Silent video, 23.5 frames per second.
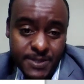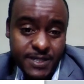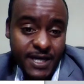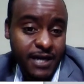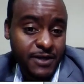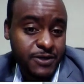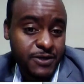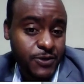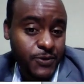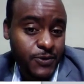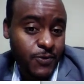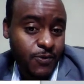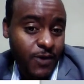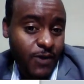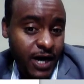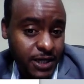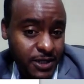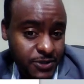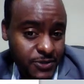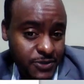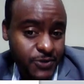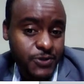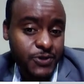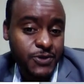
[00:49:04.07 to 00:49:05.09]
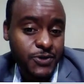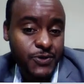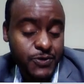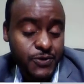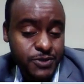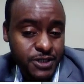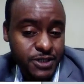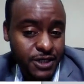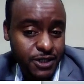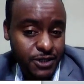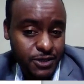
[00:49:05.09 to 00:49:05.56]
that you want to
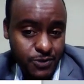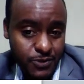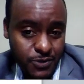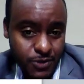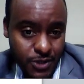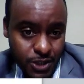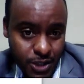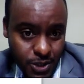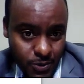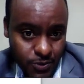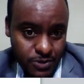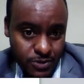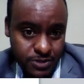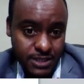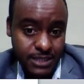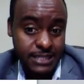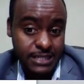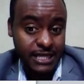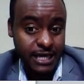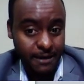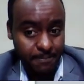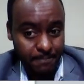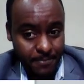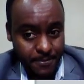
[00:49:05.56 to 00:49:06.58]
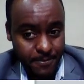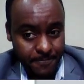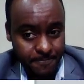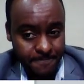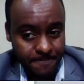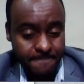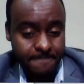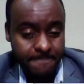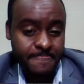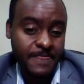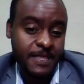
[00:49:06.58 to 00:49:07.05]
use in your queue, the step.
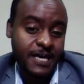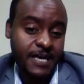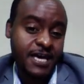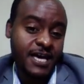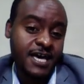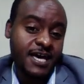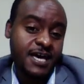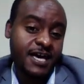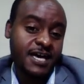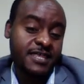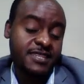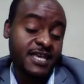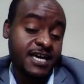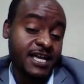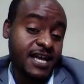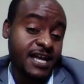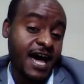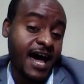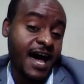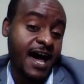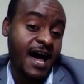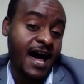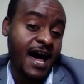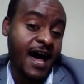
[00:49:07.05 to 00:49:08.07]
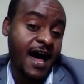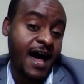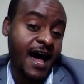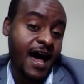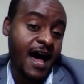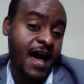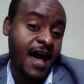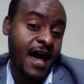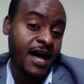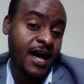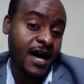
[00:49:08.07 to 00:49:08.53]
Then
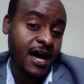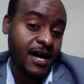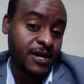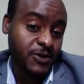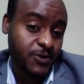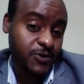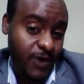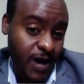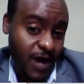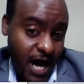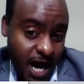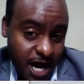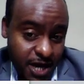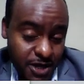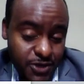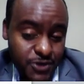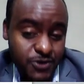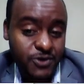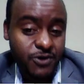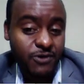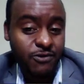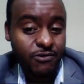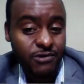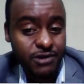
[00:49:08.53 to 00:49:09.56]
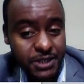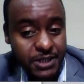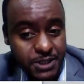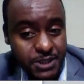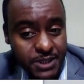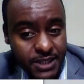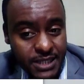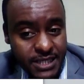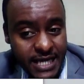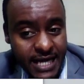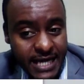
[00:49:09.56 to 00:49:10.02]
to add your
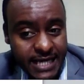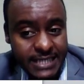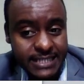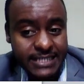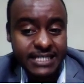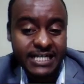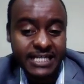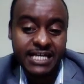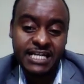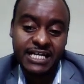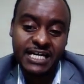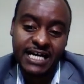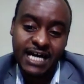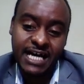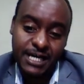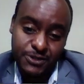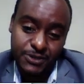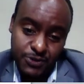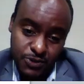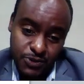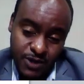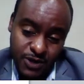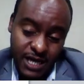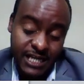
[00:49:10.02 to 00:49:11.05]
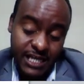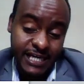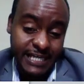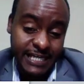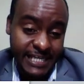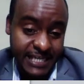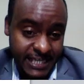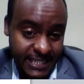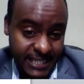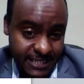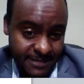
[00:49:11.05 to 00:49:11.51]
question text, click as usual
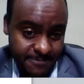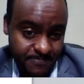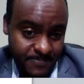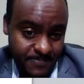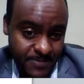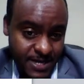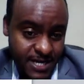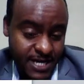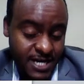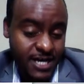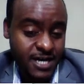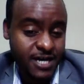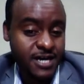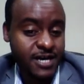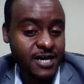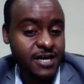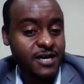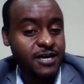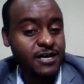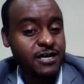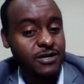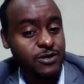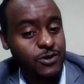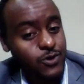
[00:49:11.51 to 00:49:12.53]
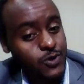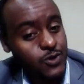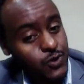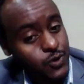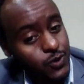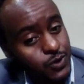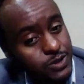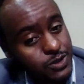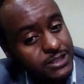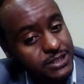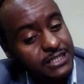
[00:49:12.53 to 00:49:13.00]
edit.
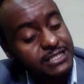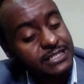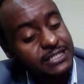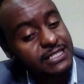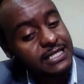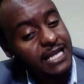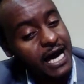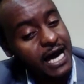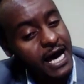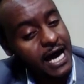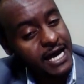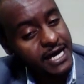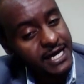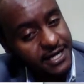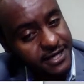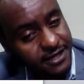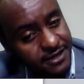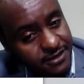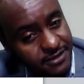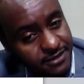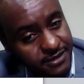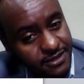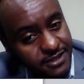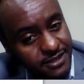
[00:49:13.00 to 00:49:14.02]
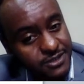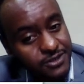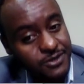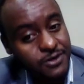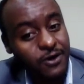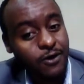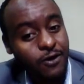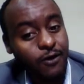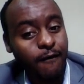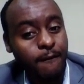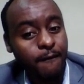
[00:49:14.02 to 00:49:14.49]
Use a slider to
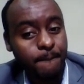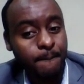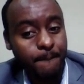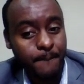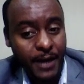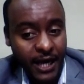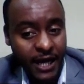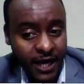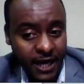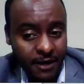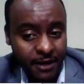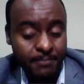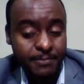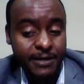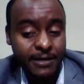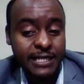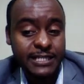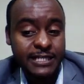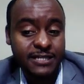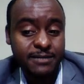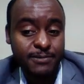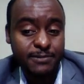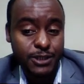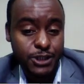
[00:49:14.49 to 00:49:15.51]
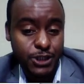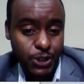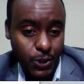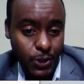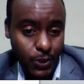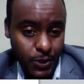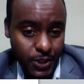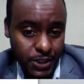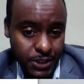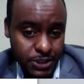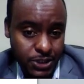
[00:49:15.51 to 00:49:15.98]
compare multiple
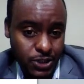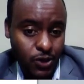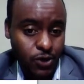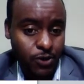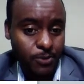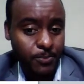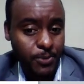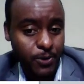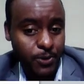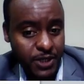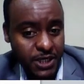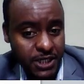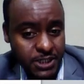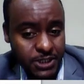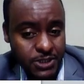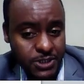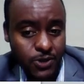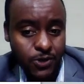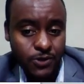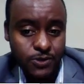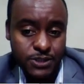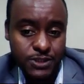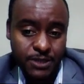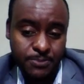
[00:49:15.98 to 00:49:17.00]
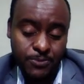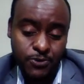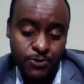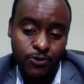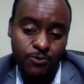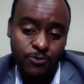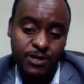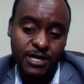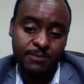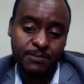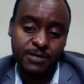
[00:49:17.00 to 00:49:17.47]
choice components on the
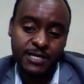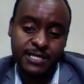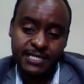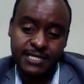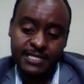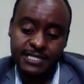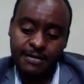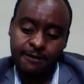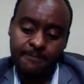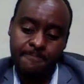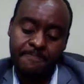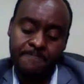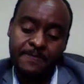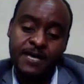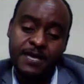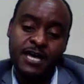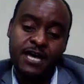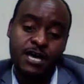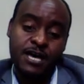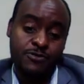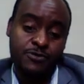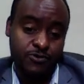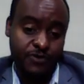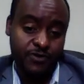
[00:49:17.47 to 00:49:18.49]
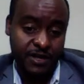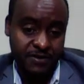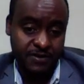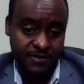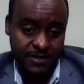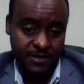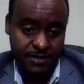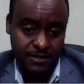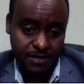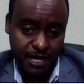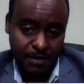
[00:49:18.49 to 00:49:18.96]
problem editor. So that is
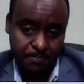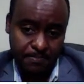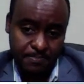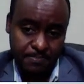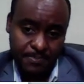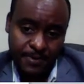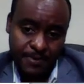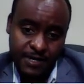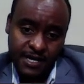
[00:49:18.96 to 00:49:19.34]
a step.